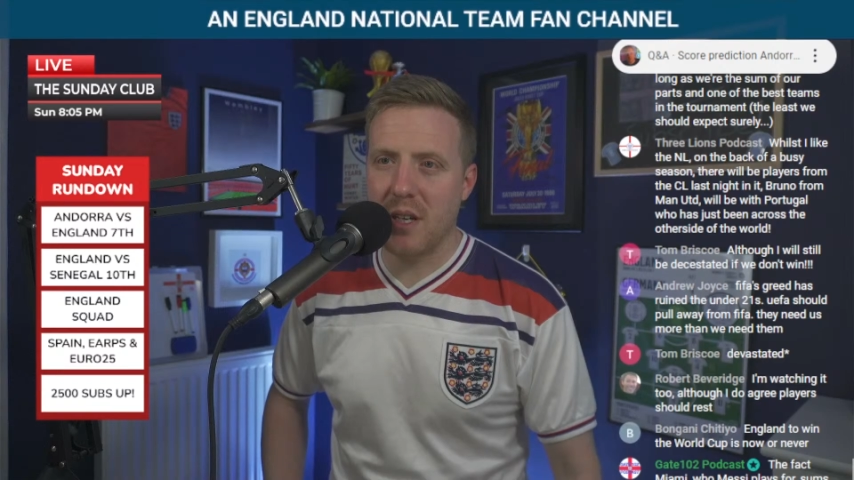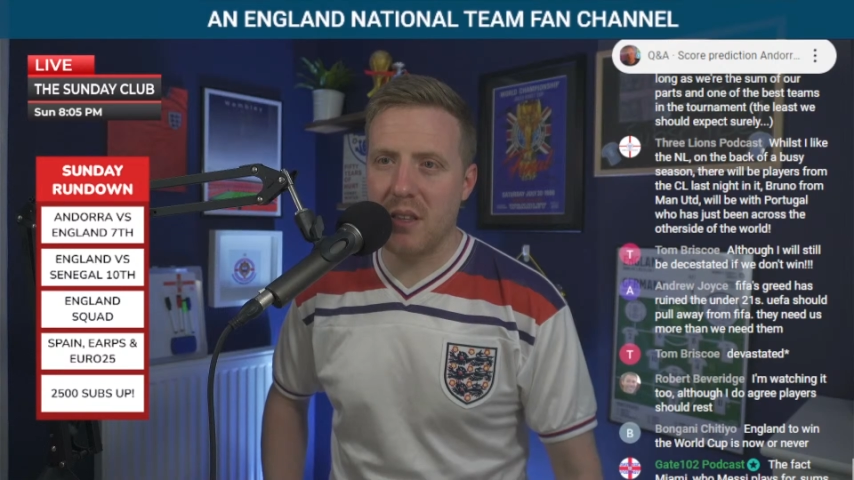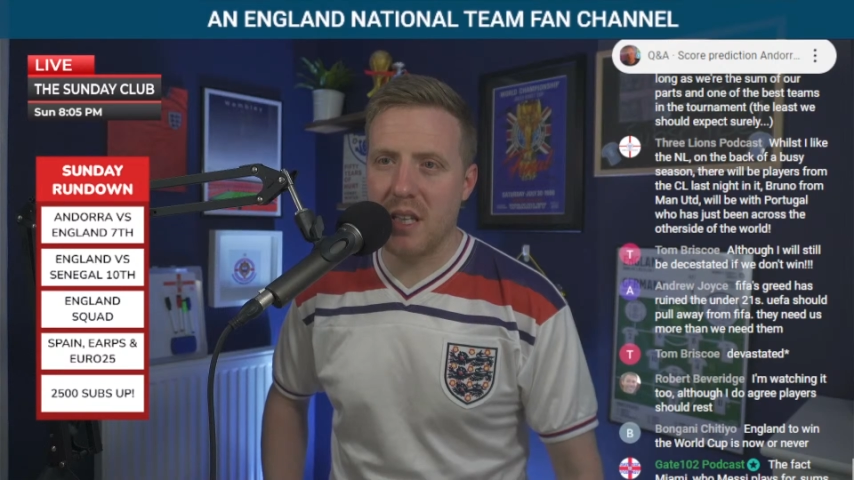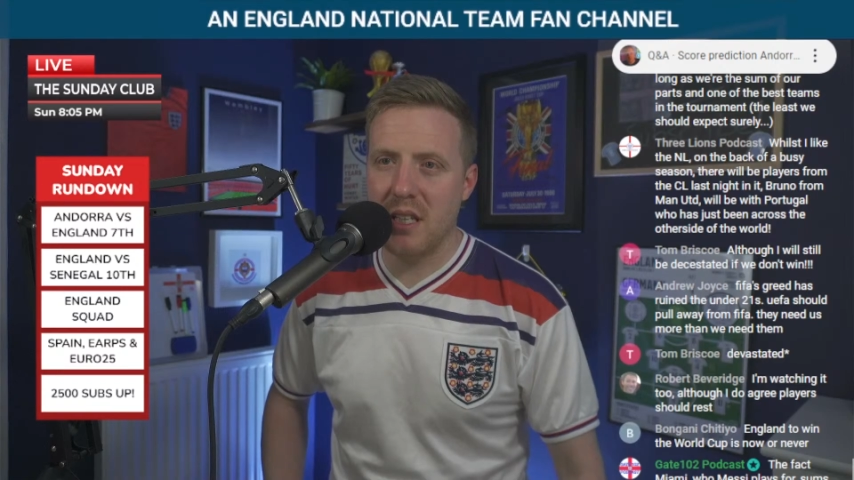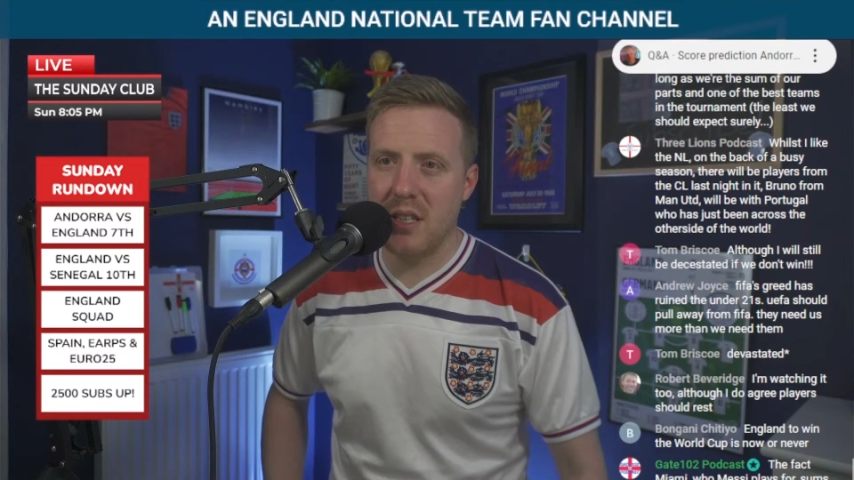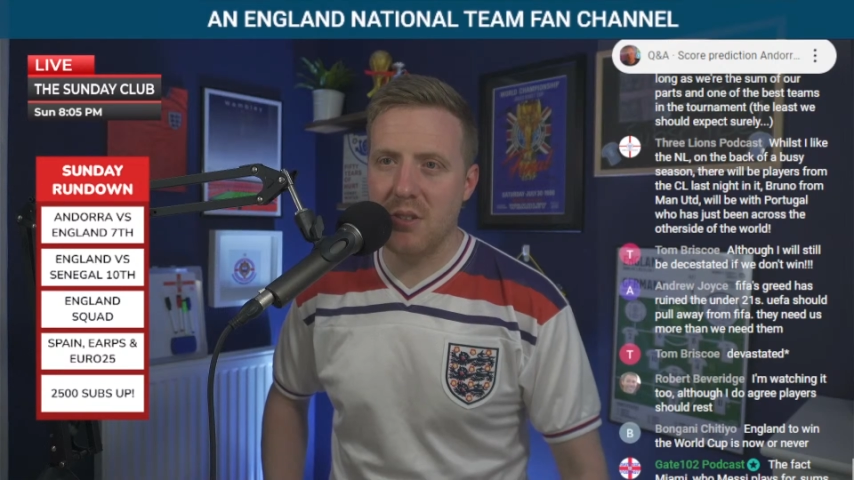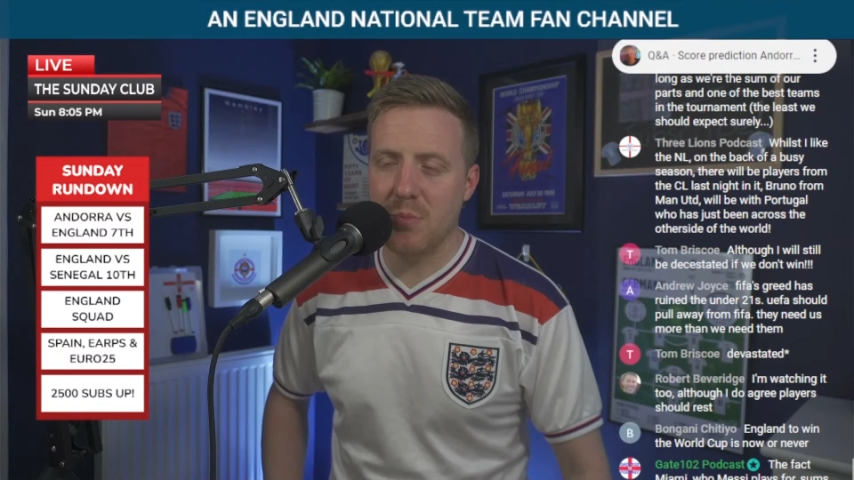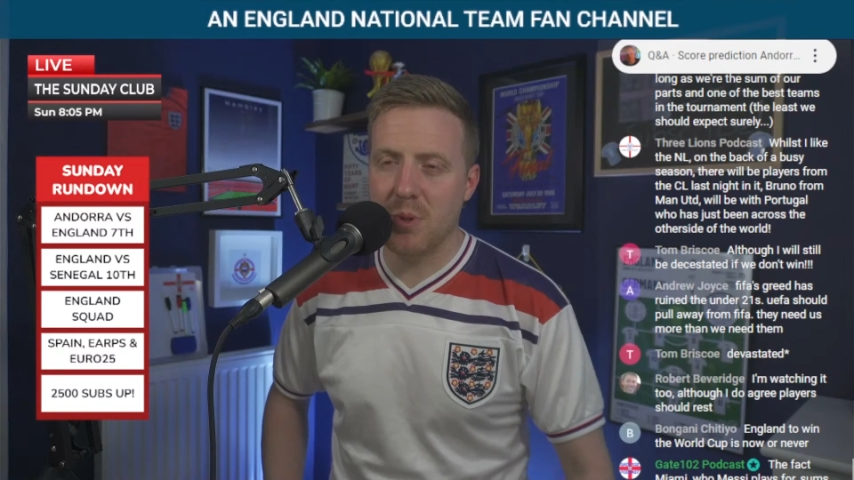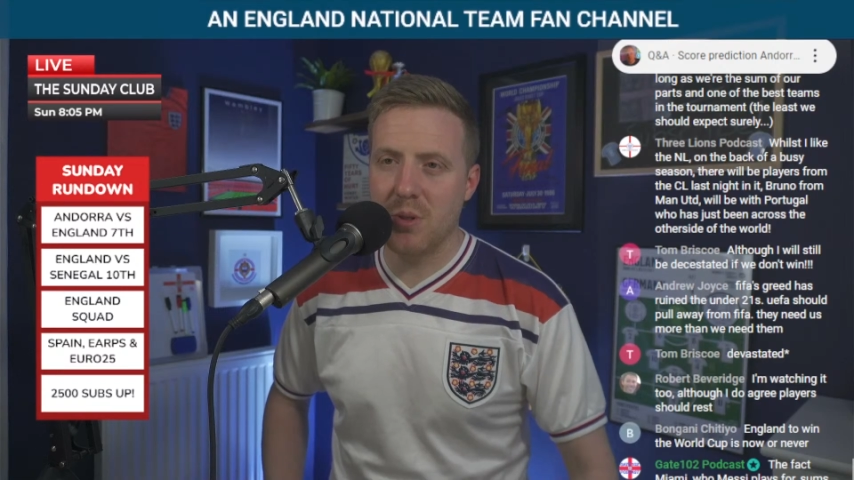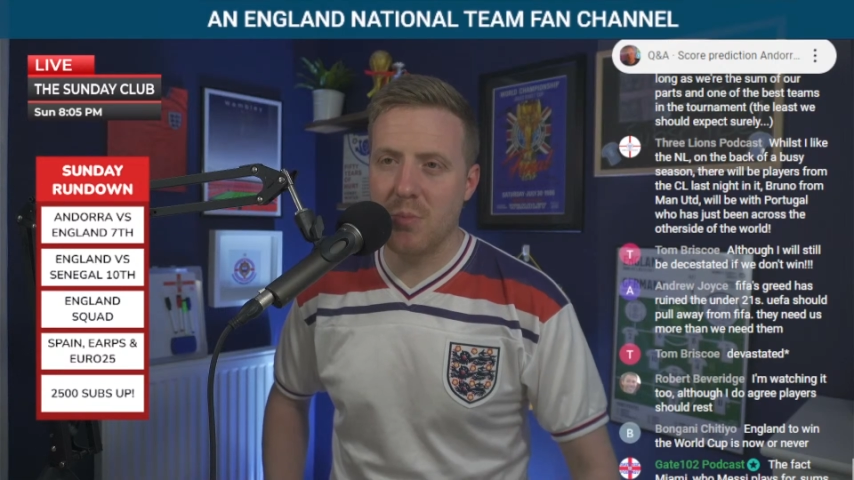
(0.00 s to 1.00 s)
They need us
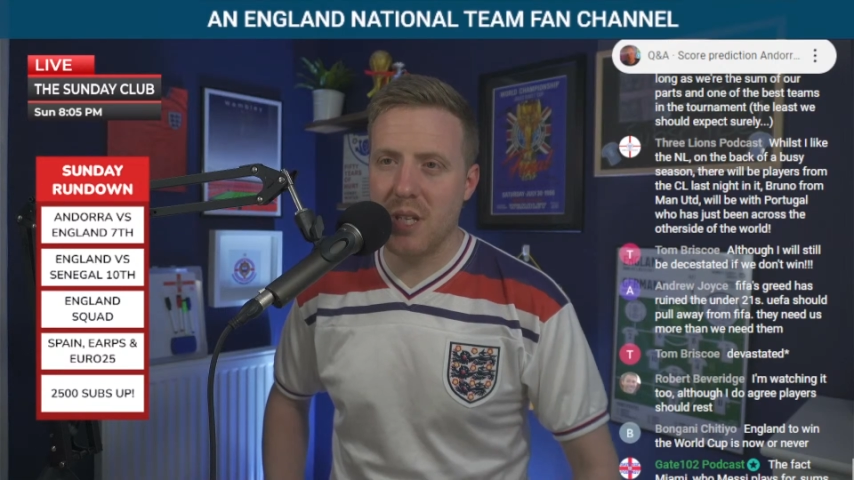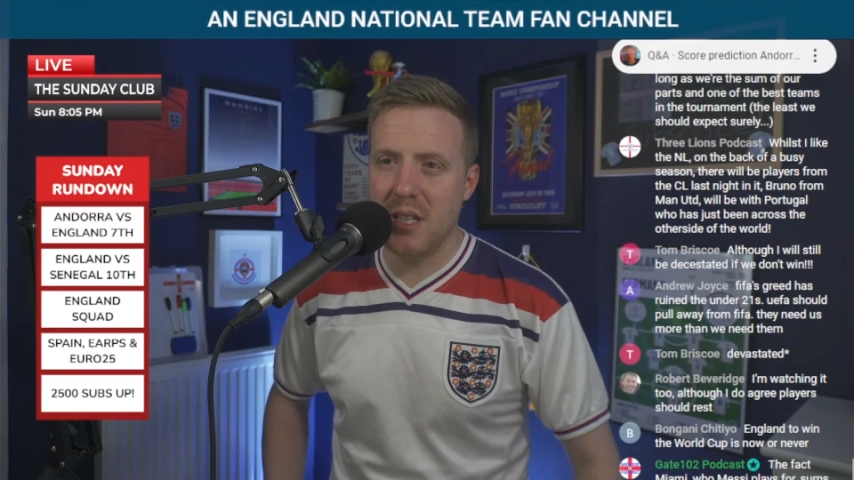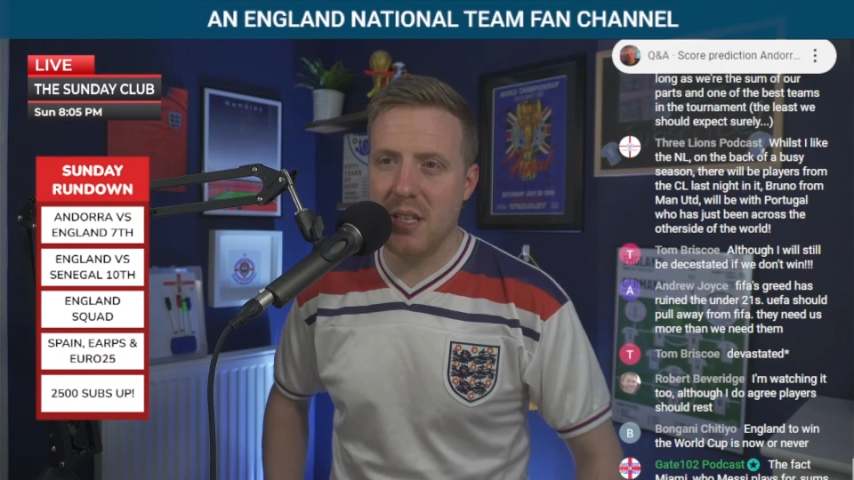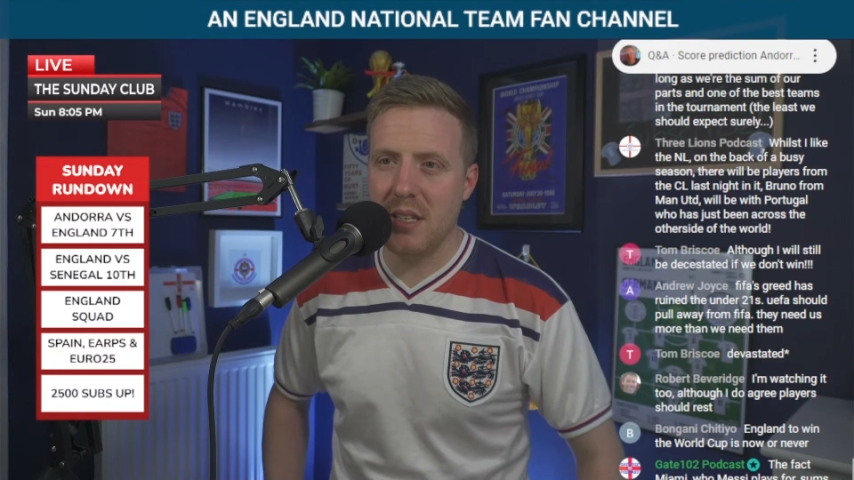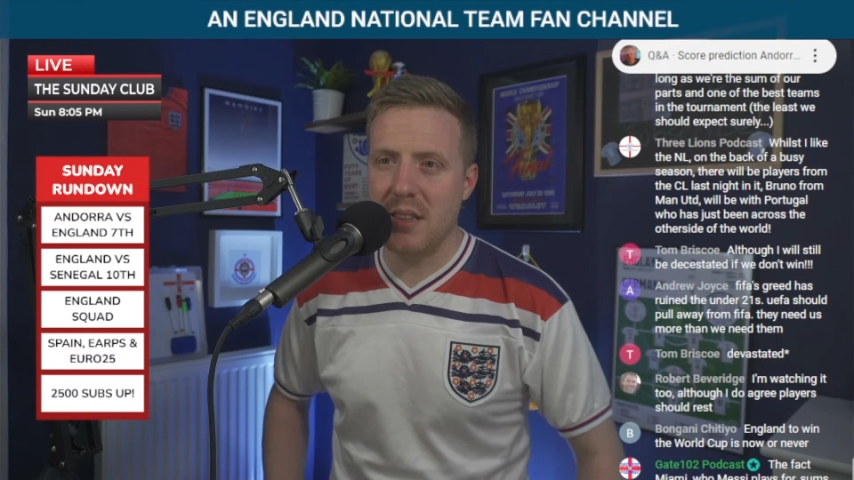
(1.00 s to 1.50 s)
more than we need